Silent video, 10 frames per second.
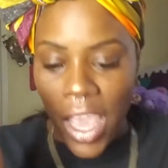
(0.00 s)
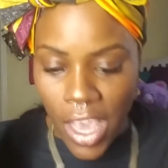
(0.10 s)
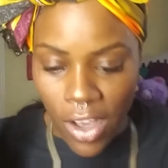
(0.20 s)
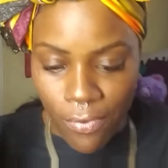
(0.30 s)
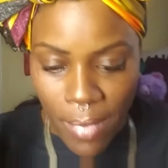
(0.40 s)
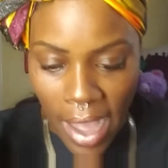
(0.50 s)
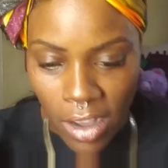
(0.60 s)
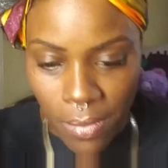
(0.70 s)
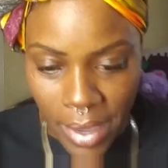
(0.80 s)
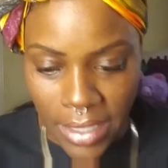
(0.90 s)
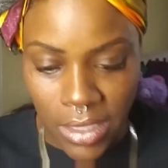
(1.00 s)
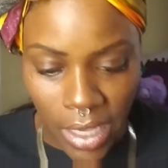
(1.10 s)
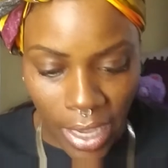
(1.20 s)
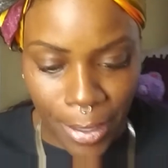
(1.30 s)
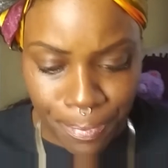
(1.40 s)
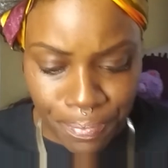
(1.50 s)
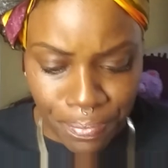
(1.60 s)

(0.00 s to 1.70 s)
If Malcolm X said,